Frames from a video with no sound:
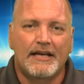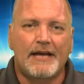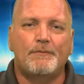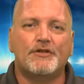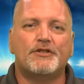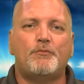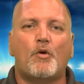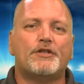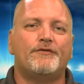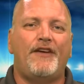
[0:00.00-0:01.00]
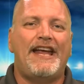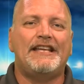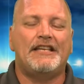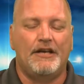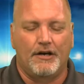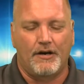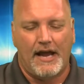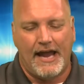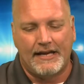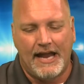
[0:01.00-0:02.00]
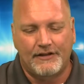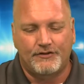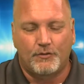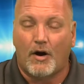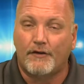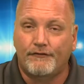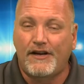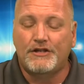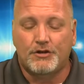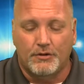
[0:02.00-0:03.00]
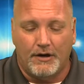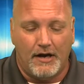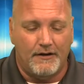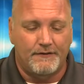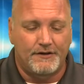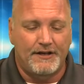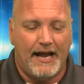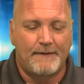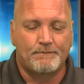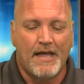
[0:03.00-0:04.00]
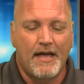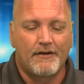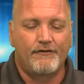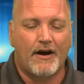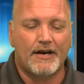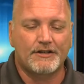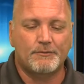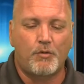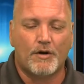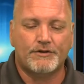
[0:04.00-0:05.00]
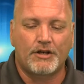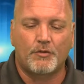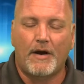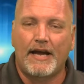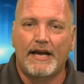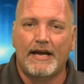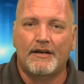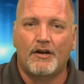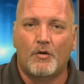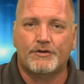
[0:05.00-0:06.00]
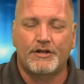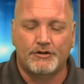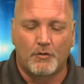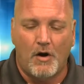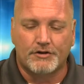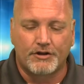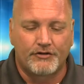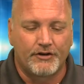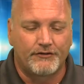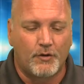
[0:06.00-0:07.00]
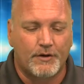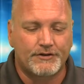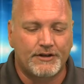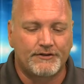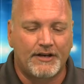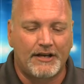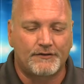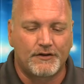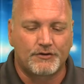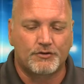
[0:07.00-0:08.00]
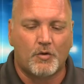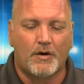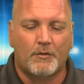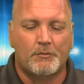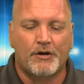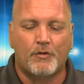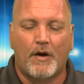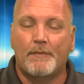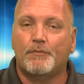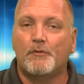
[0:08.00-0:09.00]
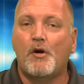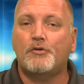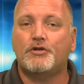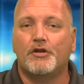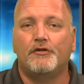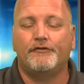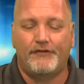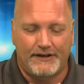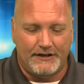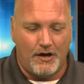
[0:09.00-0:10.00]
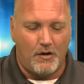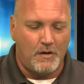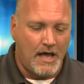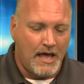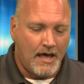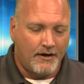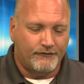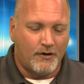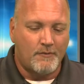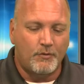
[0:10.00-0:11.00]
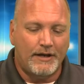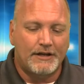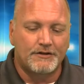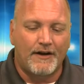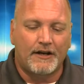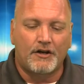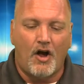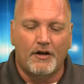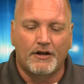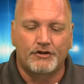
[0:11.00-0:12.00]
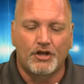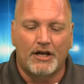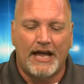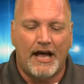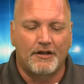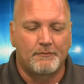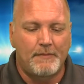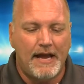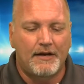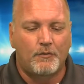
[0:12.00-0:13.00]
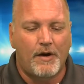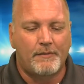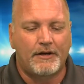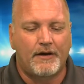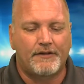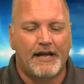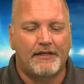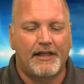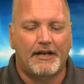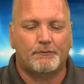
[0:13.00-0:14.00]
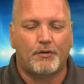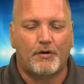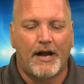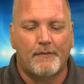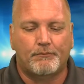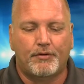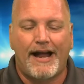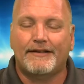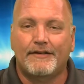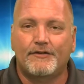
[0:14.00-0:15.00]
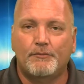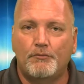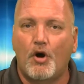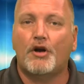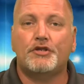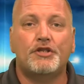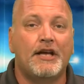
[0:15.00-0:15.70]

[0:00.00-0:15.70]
keep a sports vein here and head to our feature of the day. Various sports underway in north central Washington, of course. In tonight's feature story, we bring you a promotional video from Wenatchee Valley College on how the men and women of the athletic program practice, push,